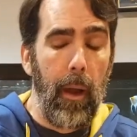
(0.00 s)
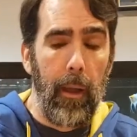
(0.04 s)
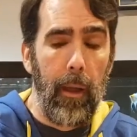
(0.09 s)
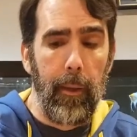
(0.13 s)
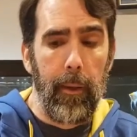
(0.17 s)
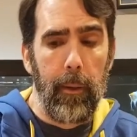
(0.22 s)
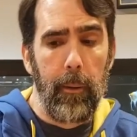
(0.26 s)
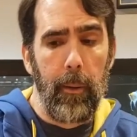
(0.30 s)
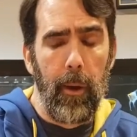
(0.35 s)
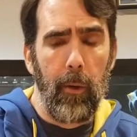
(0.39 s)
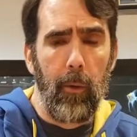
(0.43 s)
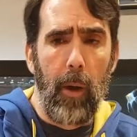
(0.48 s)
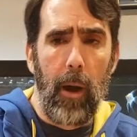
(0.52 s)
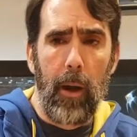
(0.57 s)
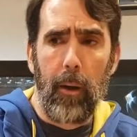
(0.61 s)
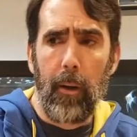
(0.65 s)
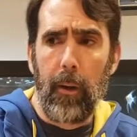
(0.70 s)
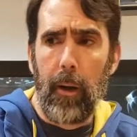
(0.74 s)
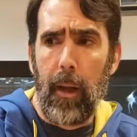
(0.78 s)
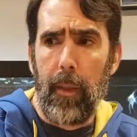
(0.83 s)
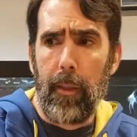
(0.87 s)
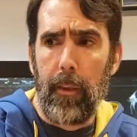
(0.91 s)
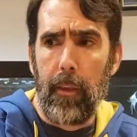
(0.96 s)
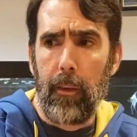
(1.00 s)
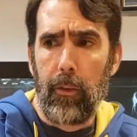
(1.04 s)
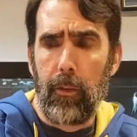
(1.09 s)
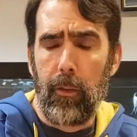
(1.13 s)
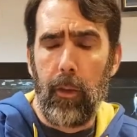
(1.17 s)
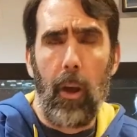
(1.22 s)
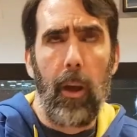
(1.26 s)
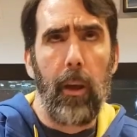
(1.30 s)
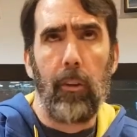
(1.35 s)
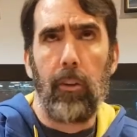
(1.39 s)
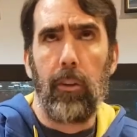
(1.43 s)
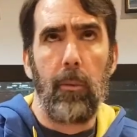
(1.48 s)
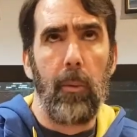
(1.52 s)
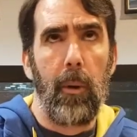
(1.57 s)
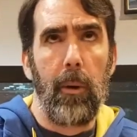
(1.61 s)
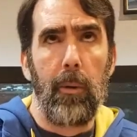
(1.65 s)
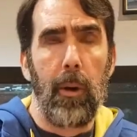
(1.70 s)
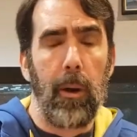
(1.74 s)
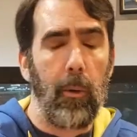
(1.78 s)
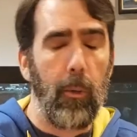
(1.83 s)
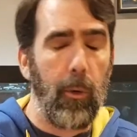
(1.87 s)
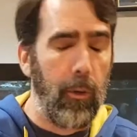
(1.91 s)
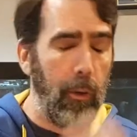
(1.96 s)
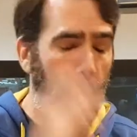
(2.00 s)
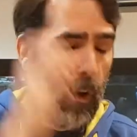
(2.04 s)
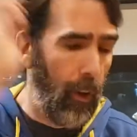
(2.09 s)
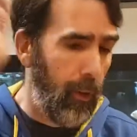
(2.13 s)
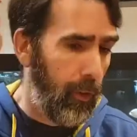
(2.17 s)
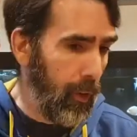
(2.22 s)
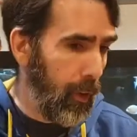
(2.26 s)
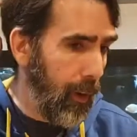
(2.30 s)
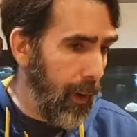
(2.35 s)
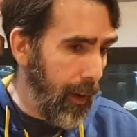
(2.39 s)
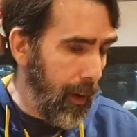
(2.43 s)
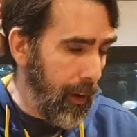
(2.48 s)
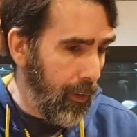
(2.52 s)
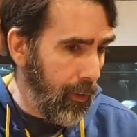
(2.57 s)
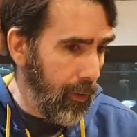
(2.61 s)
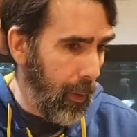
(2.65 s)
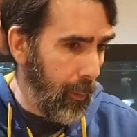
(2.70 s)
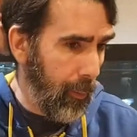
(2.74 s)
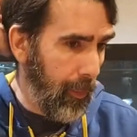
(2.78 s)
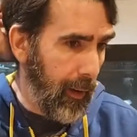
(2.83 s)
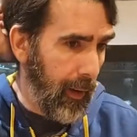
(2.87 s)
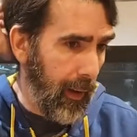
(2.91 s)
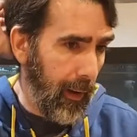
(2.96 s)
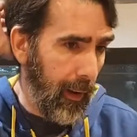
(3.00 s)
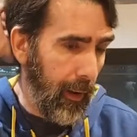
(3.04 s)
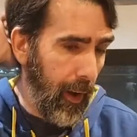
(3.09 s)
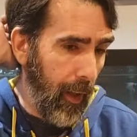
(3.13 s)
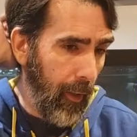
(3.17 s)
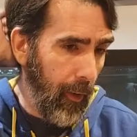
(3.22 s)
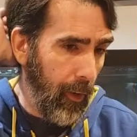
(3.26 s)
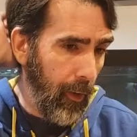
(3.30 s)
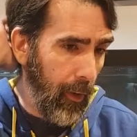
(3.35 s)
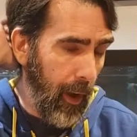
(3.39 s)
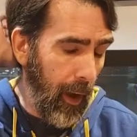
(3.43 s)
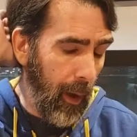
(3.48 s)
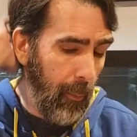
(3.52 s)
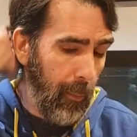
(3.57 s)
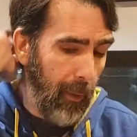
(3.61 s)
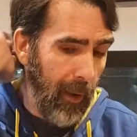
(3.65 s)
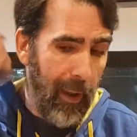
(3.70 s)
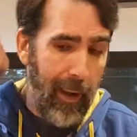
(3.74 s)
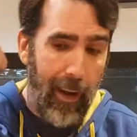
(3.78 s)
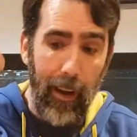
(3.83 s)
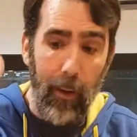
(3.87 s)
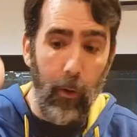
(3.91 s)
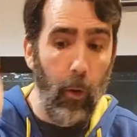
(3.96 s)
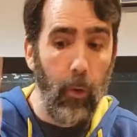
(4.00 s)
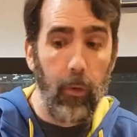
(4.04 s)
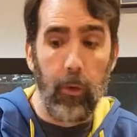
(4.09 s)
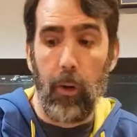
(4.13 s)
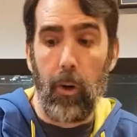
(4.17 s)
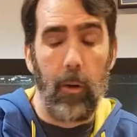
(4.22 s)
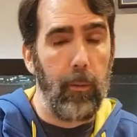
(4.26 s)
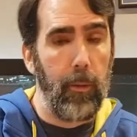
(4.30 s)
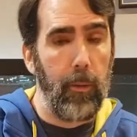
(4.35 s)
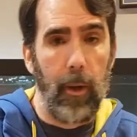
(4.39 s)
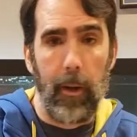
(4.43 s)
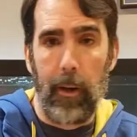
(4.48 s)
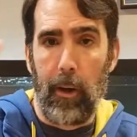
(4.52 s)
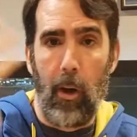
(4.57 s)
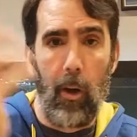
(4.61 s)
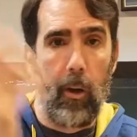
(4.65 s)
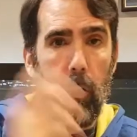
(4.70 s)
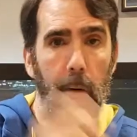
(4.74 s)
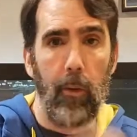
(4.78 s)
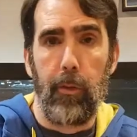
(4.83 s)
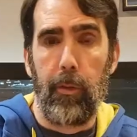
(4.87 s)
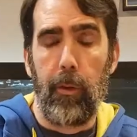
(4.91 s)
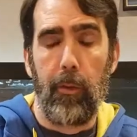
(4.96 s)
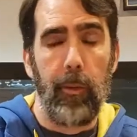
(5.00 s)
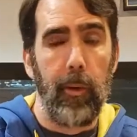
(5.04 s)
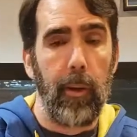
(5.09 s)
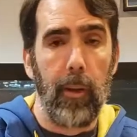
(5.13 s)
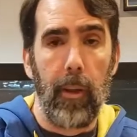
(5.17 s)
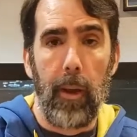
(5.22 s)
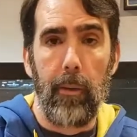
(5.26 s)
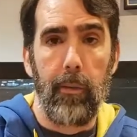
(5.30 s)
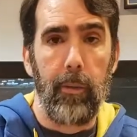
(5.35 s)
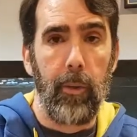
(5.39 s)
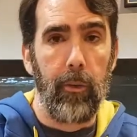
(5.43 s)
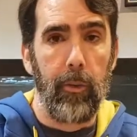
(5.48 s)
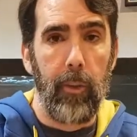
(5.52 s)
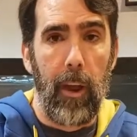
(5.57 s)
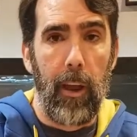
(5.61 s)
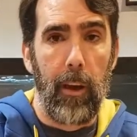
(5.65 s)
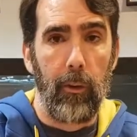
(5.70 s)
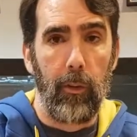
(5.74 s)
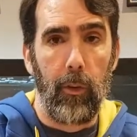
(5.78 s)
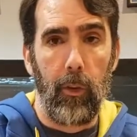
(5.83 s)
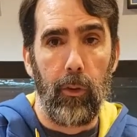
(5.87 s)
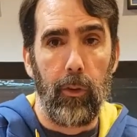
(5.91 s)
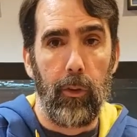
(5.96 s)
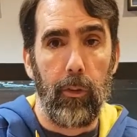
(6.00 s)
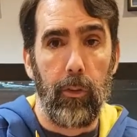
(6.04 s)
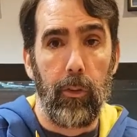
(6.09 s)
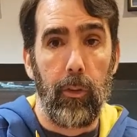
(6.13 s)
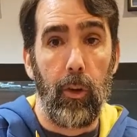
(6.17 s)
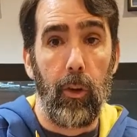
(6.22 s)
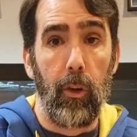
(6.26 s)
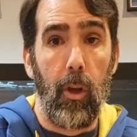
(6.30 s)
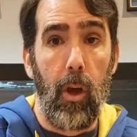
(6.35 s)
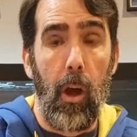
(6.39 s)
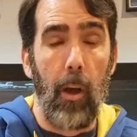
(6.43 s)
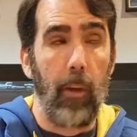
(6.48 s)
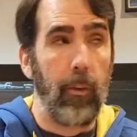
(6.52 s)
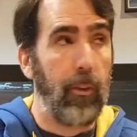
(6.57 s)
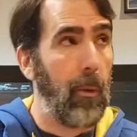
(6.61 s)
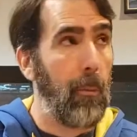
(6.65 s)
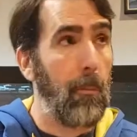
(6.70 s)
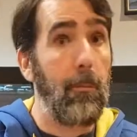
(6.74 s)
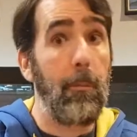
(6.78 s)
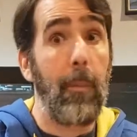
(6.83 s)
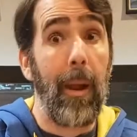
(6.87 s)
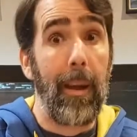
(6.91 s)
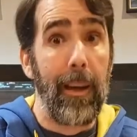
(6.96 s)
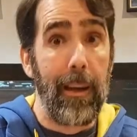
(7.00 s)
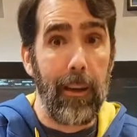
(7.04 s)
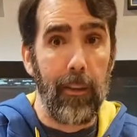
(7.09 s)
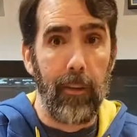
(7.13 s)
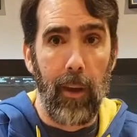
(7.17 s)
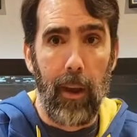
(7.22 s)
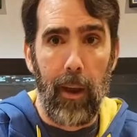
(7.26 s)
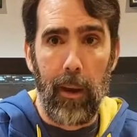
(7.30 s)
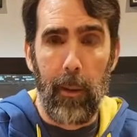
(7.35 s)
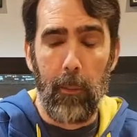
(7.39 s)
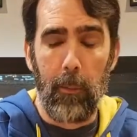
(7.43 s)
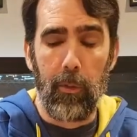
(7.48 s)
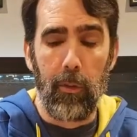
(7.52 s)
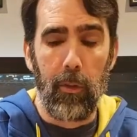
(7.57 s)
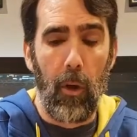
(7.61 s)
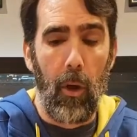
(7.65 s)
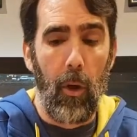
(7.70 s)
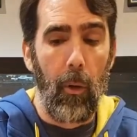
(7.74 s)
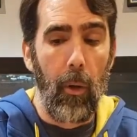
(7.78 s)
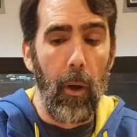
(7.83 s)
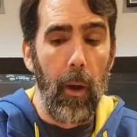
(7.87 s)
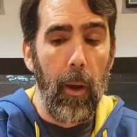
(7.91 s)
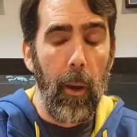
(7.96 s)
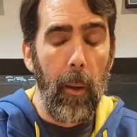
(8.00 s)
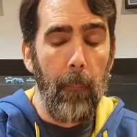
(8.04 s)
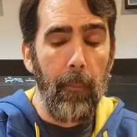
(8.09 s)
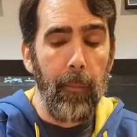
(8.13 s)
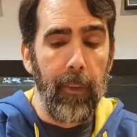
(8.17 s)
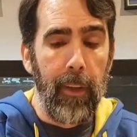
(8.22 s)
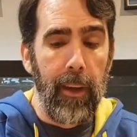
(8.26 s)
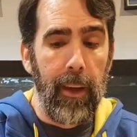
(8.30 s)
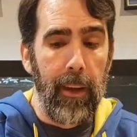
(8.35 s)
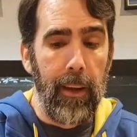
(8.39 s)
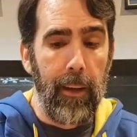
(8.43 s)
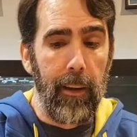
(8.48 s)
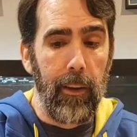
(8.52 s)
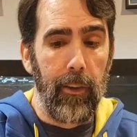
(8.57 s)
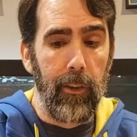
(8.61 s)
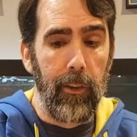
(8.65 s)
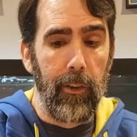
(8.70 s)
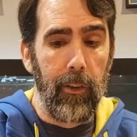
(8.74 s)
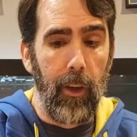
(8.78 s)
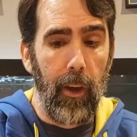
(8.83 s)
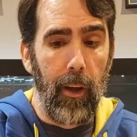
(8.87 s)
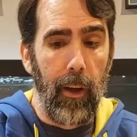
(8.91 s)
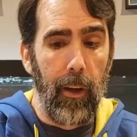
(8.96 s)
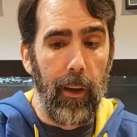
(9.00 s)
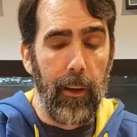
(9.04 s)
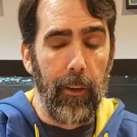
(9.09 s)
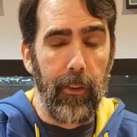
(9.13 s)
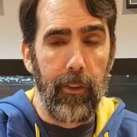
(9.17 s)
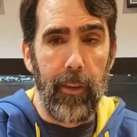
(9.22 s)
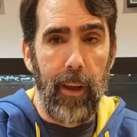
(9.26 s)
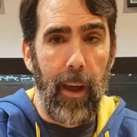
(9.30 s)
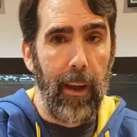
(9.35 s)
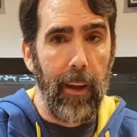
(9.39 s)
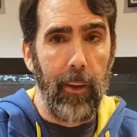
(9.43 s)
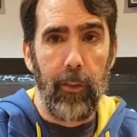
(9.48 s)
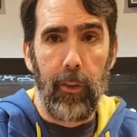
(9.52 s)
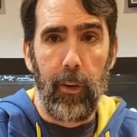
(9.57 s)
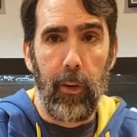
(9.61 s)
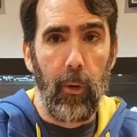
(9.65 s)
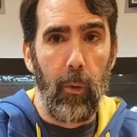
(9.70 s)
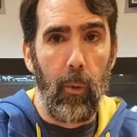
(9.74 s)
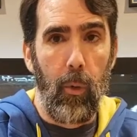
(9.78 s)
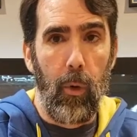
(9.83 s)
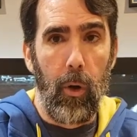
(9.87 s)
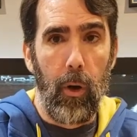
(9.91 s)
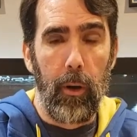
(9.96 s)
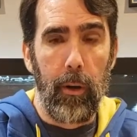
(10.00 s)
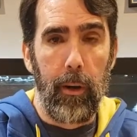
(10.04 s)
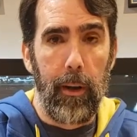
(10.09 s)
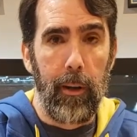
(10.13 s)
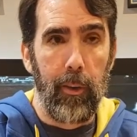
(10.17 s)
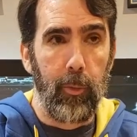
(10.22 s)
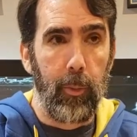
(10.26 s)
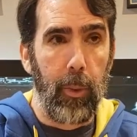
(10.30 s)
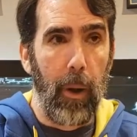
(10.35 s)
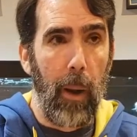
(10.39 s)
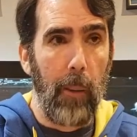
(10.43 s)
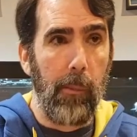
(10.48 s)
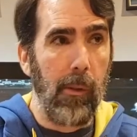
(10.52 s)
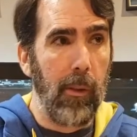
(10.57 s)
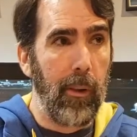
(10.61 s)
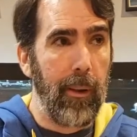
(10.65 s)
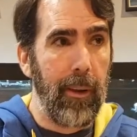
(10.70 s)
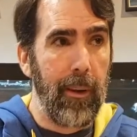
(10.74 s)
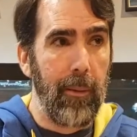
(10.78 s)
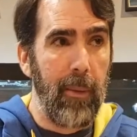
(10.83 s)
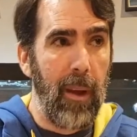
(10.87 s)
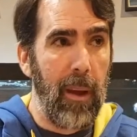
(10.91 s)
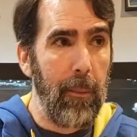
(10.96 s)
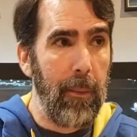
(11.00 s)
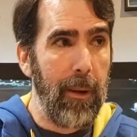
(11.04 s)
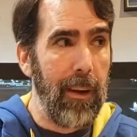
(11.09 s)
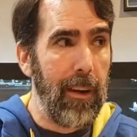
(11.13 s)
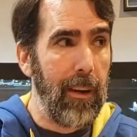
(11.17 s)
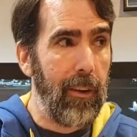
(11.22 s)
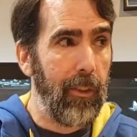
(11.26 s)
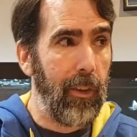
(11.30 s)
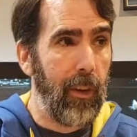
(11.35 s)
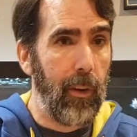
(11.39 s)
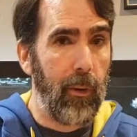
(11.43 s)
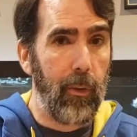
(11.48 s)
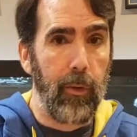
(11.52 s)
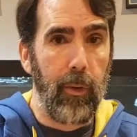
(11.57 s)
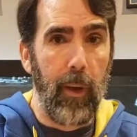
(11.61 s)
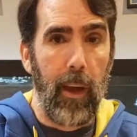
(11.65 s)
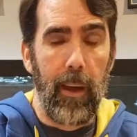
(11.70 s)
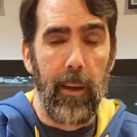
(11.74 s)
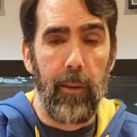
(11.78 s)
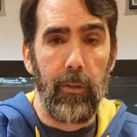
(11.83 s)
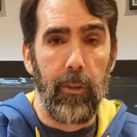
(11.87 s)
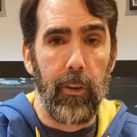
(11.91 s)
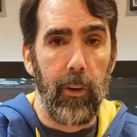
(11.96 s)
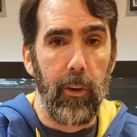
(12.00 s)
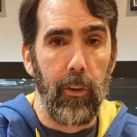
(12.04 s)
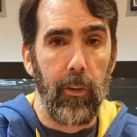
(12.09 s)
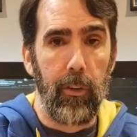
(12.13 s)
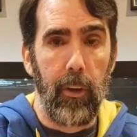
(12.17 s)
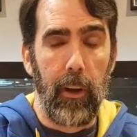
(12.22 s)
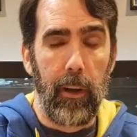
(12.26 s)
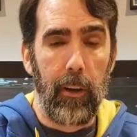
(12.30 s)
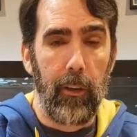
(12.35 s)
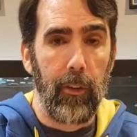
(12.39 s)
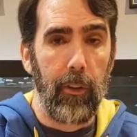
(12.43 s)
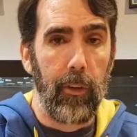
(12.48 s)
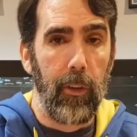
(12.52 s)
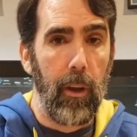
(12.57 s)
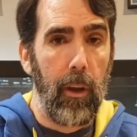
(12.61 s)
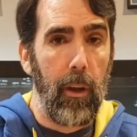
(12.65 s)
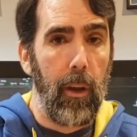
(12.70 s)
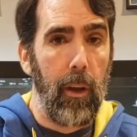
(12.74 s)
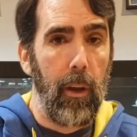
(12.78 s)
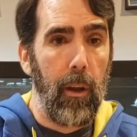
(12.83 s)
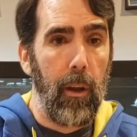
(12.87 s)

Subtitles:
I think my record on this, no, actually my record was 180 something on another deck, but I had over 150 life with Daxos and still lost many times. So it is, it's not a tier 1. It's probably maybe tier 5, tier 6.